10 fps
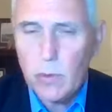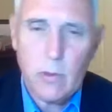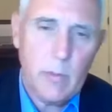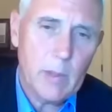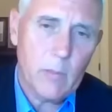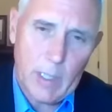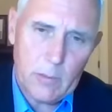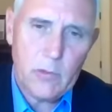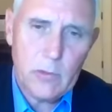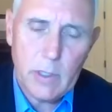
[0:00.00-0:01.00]
important to remember,
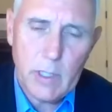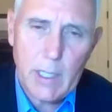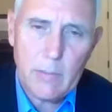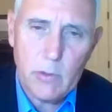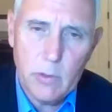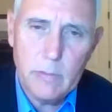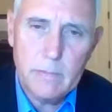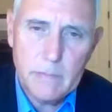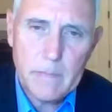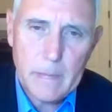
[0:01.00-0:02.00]
I was in the cabinet
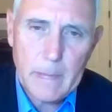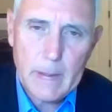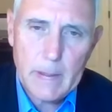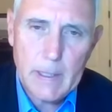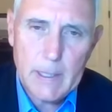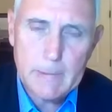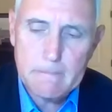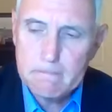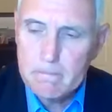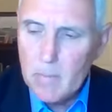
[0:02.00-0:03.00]
room
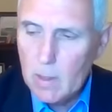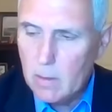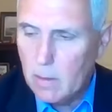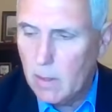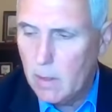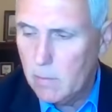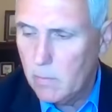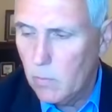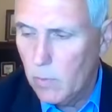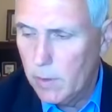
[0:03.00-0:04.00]
um, uh,
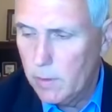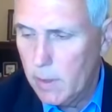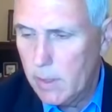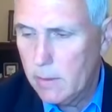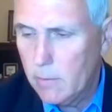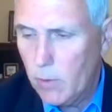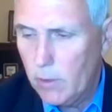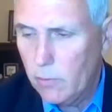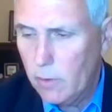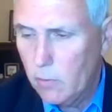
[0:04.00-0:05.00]
when uh, the
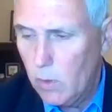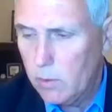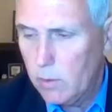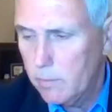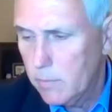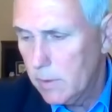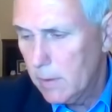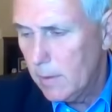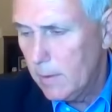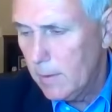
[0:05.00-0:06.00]
president welcomed
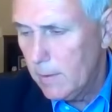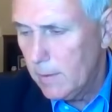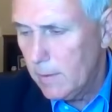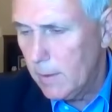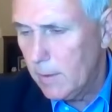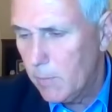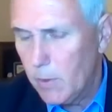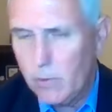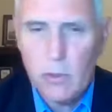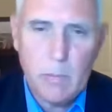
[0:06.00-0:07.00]
uh,
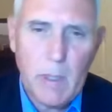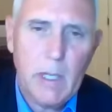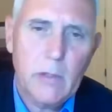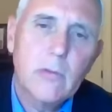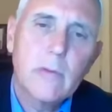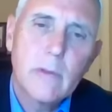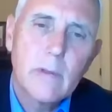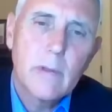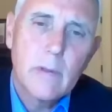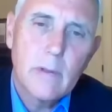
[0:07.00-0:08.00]
President Abbas
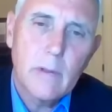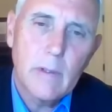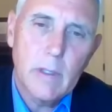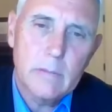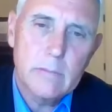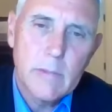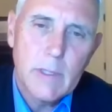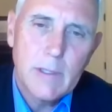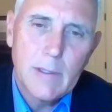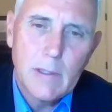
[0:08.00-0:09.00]
uh,
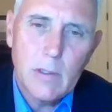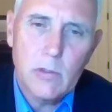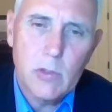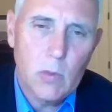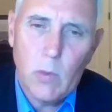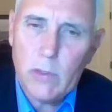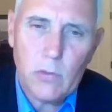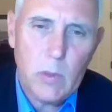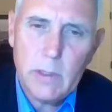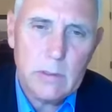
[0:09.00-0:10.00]
uh, to the
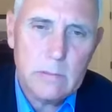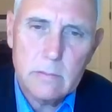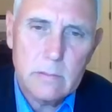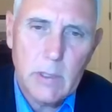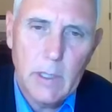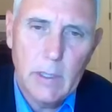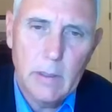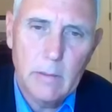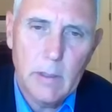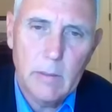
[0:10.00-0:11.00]
West Wing
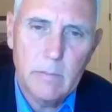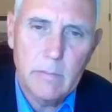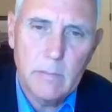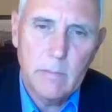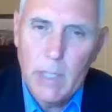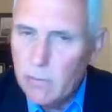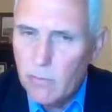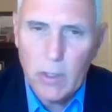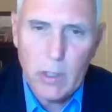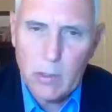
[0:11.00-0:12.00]
and made
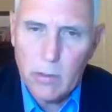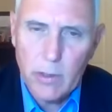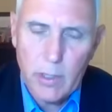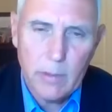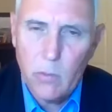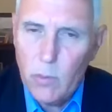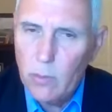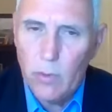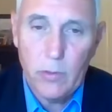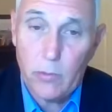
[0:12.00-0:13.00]
it very clear to him that
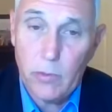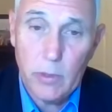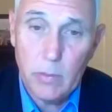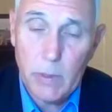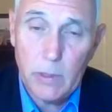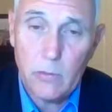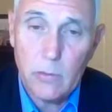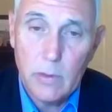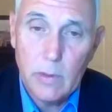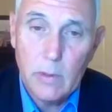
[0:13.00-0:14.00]
we were interested in
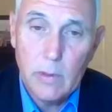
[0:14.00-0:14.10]
peace